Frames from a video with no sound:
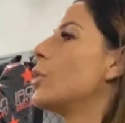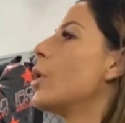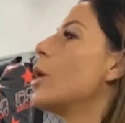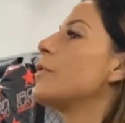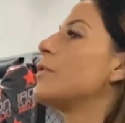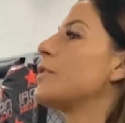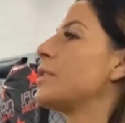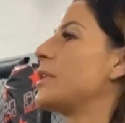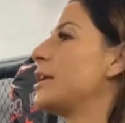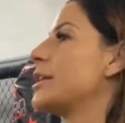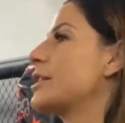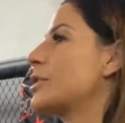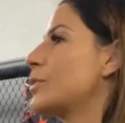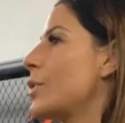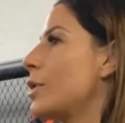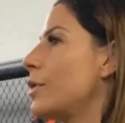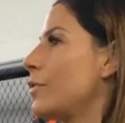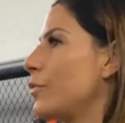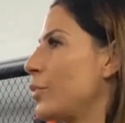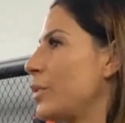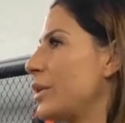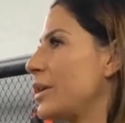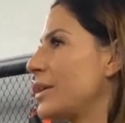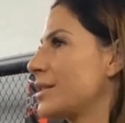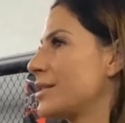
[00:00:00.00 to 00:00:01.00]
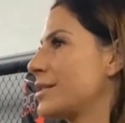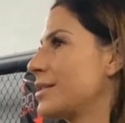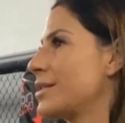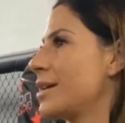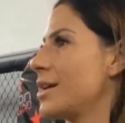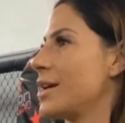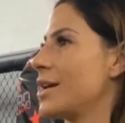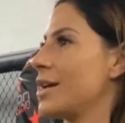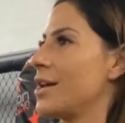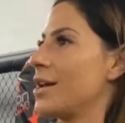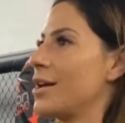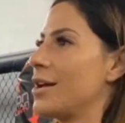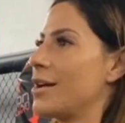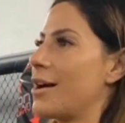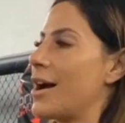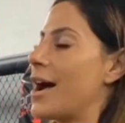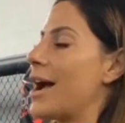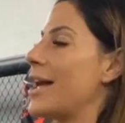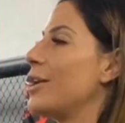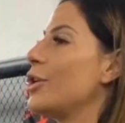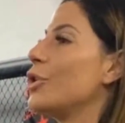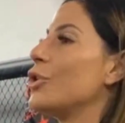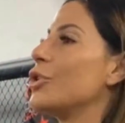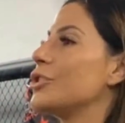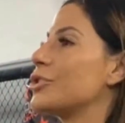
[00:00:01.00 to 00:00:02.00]
Over the next twelve weeks, I
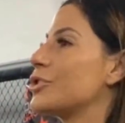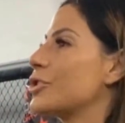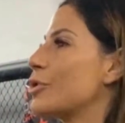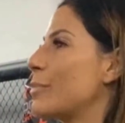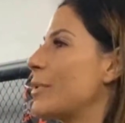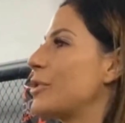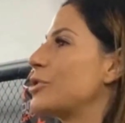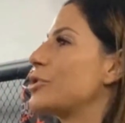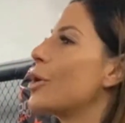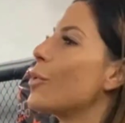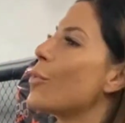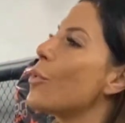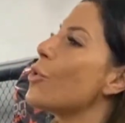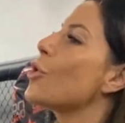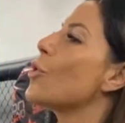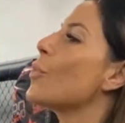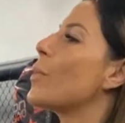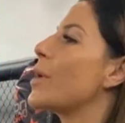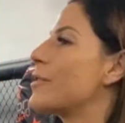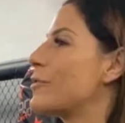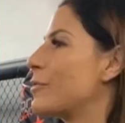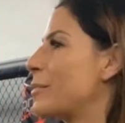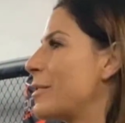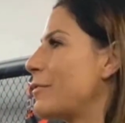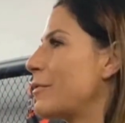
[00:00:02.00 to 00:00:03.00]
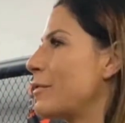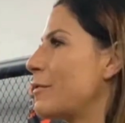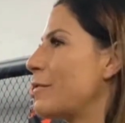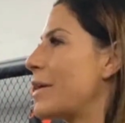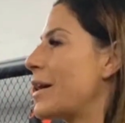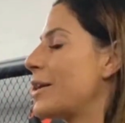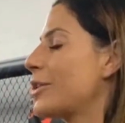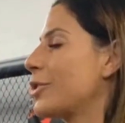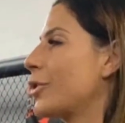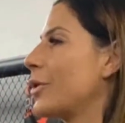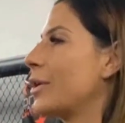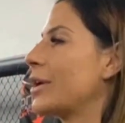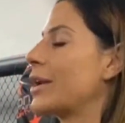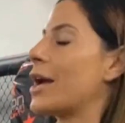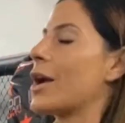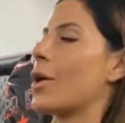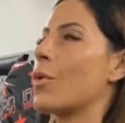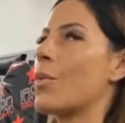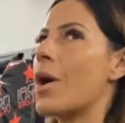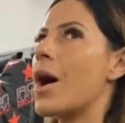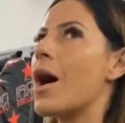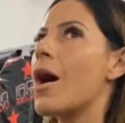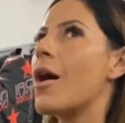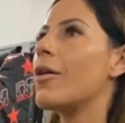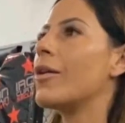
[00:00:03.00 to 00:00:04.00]
learned so much. So I walk away from every fight going like,
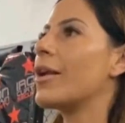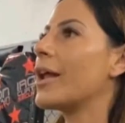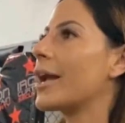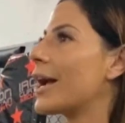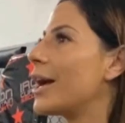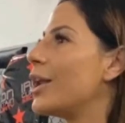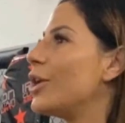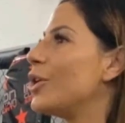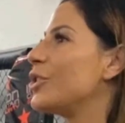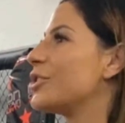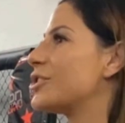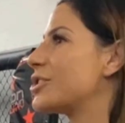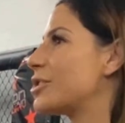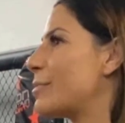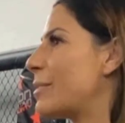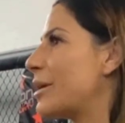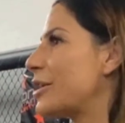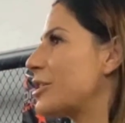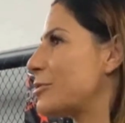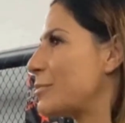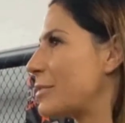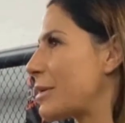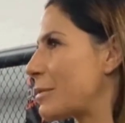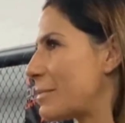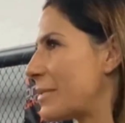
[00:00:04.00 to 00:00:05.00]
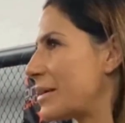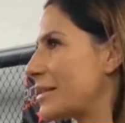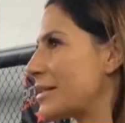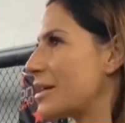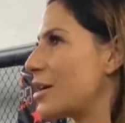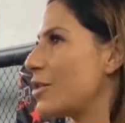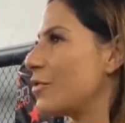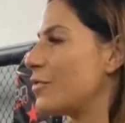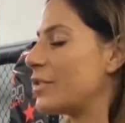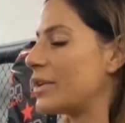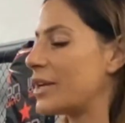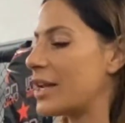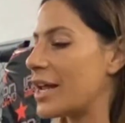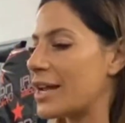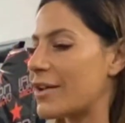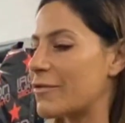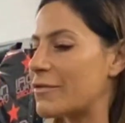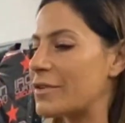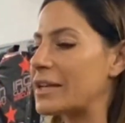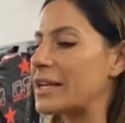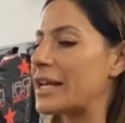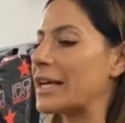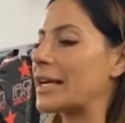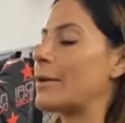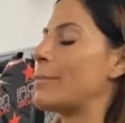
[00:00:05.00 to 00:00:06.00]
wow, like I learned so much about myself, mm. and I
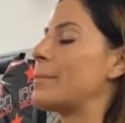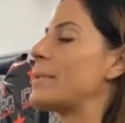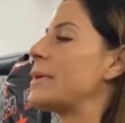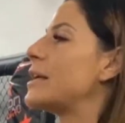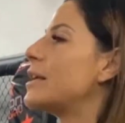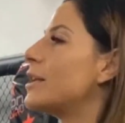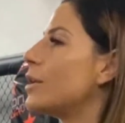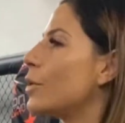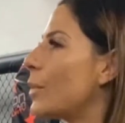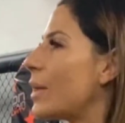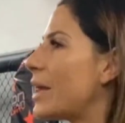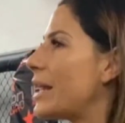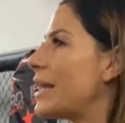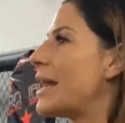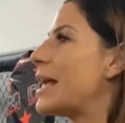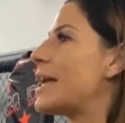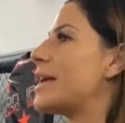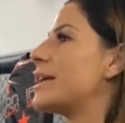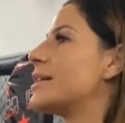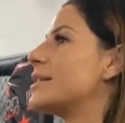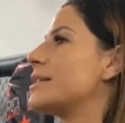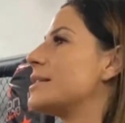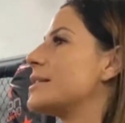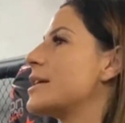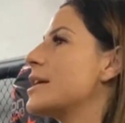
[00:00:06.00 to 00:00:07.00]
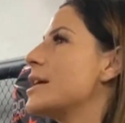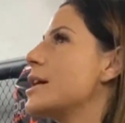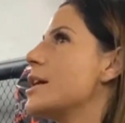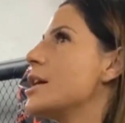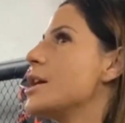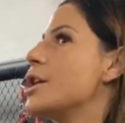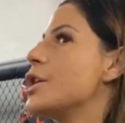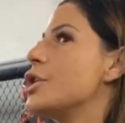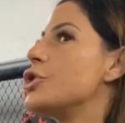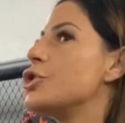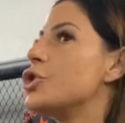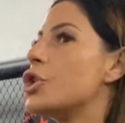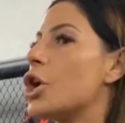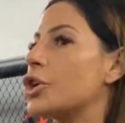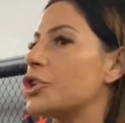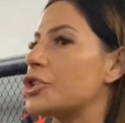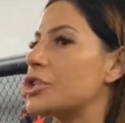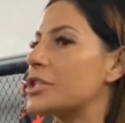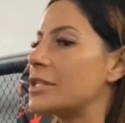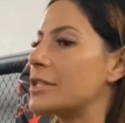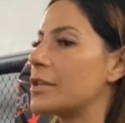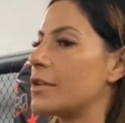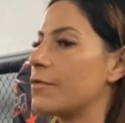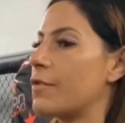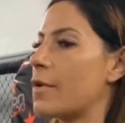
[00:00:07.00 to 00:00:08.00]
feel like I peel away layers, not
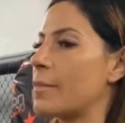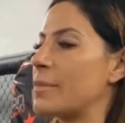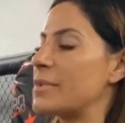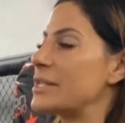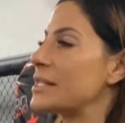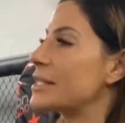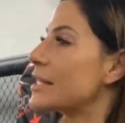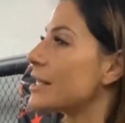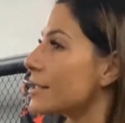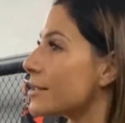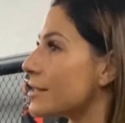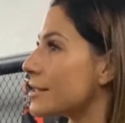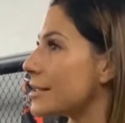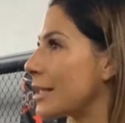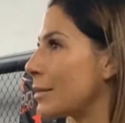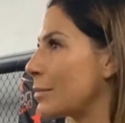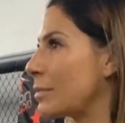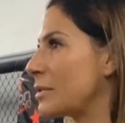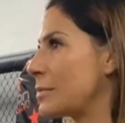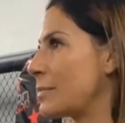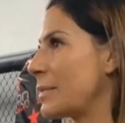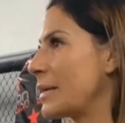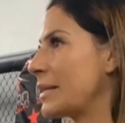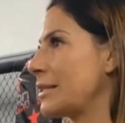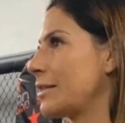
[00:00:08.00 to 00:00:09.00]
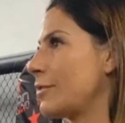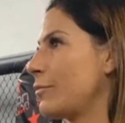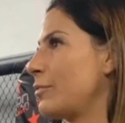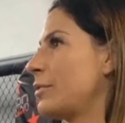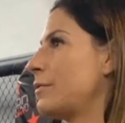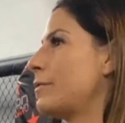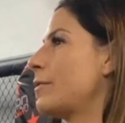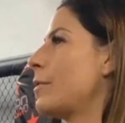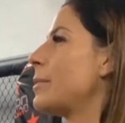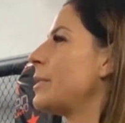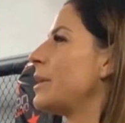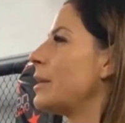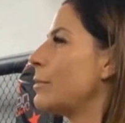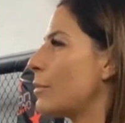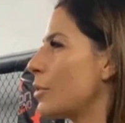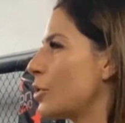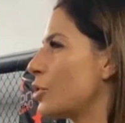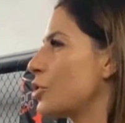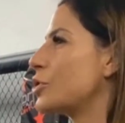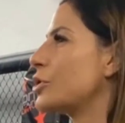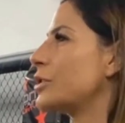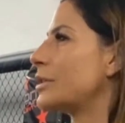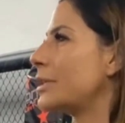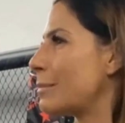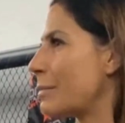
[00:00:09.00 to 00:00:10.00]
just from a skill set perspective, but from an
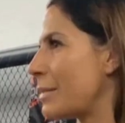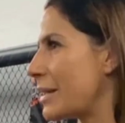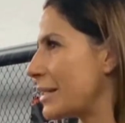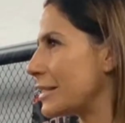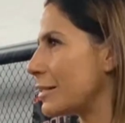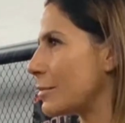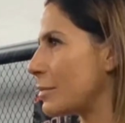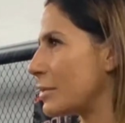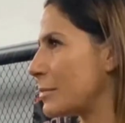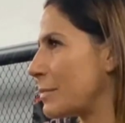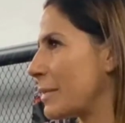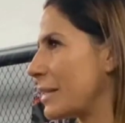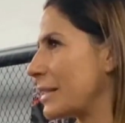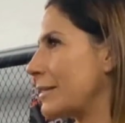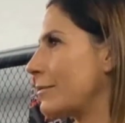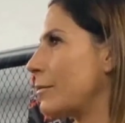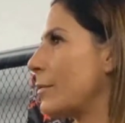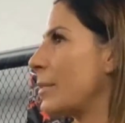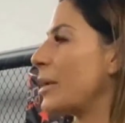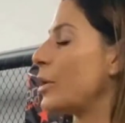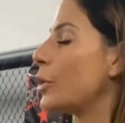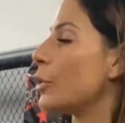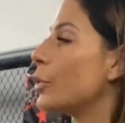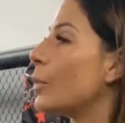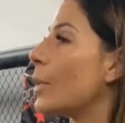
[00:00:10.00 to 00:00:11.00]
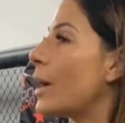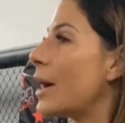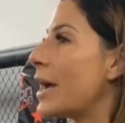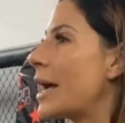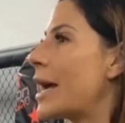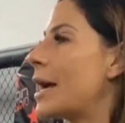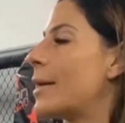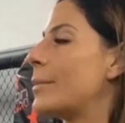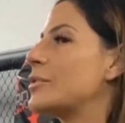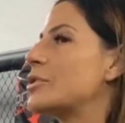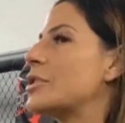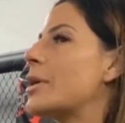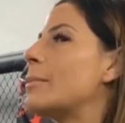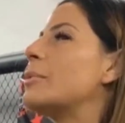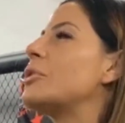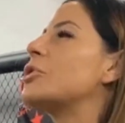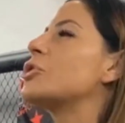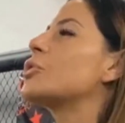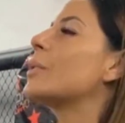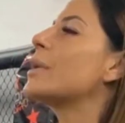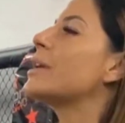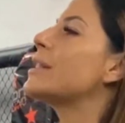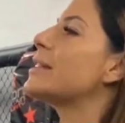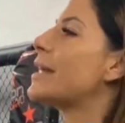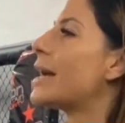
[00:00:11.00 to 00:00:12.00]
emotional and mental perspective about who I am. So I'm
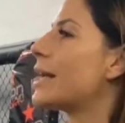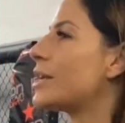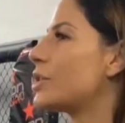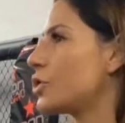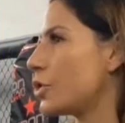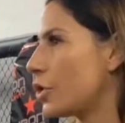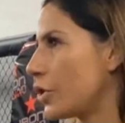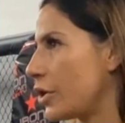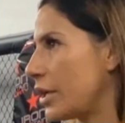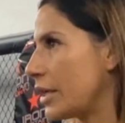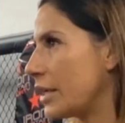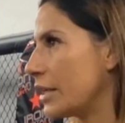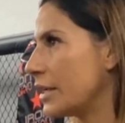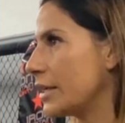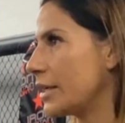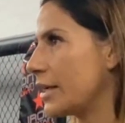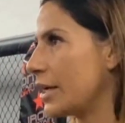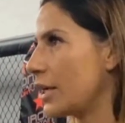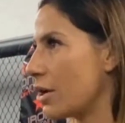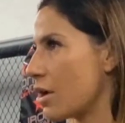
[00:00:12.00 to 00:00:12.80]
enjoying that journey mm.